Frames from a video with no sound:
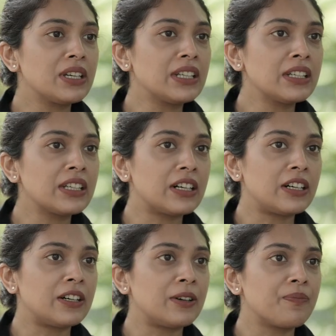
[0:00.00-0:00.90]
in an
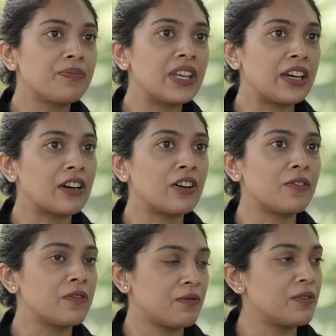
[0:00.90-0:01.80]
uh, era
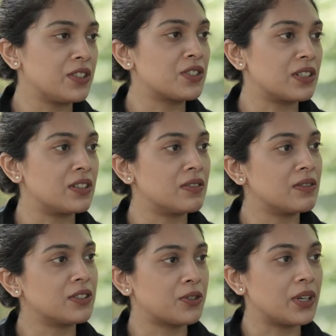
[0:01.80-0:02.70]
of digital
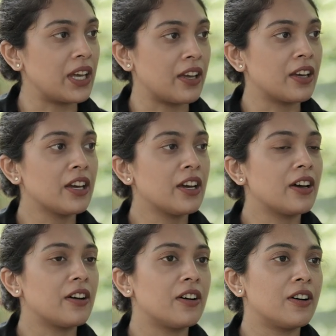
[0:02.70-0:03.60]
today,
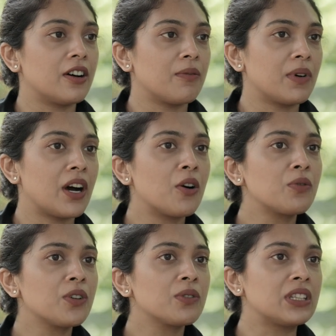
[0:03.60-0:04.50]
uh,
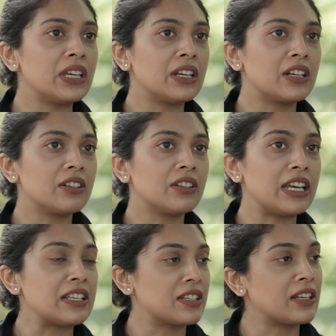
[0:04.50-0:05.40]
how do you think
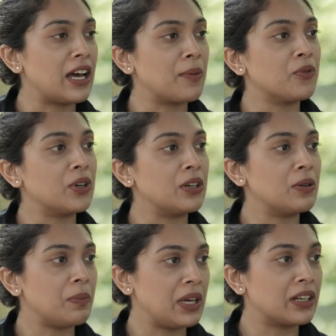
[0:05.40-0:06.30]
Nature Lab would
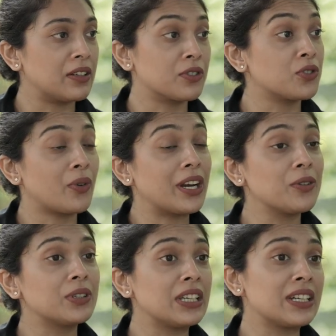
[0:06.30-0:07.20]
make a difference, or why do
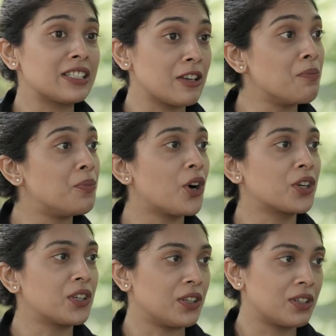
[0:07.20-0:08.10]
you think it's
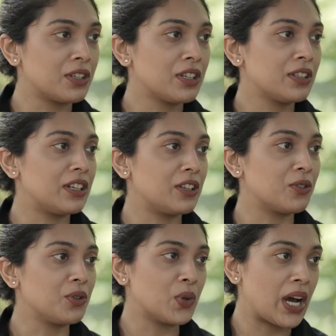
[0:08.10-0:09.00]
important that you
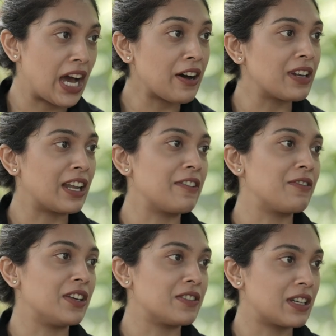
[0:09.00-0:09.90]
know you have a
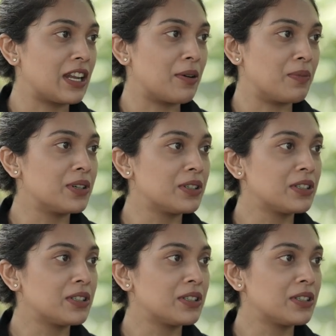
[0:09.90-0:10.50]
live Nature Lab?